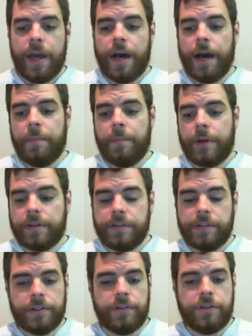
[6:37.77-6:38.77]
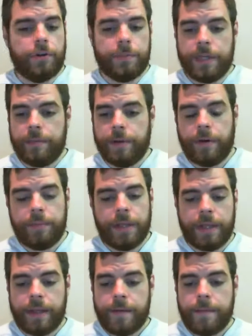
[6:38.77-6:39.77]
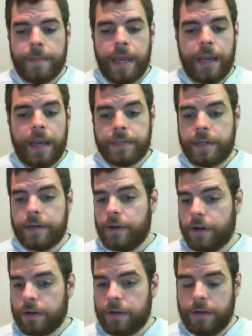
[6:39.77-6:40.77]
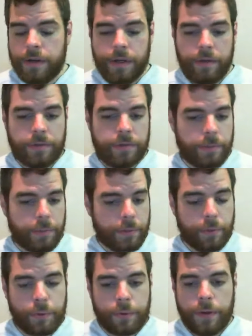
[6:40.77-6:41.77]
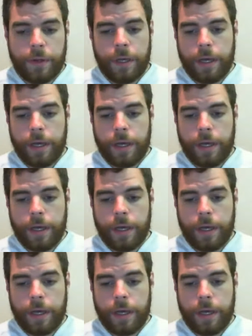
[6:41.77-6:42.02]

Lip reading: But I'll just shoot them an email and be like, hey, I was at your talk. It was super cool.